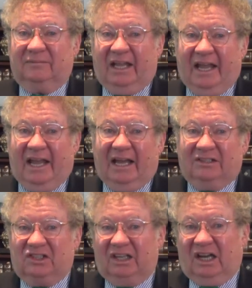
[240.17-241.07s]

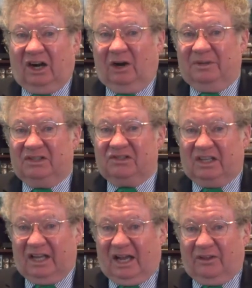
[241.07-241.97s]
as the armies
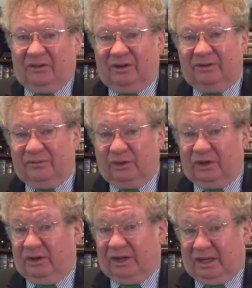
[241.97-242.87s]
gather for
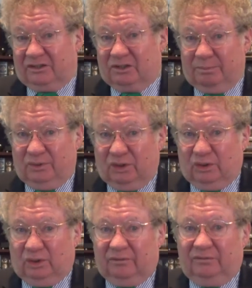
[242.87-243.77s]
their next
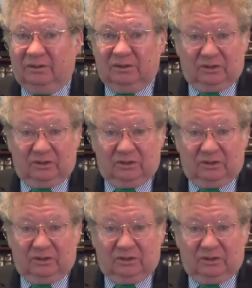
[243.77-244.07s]
move.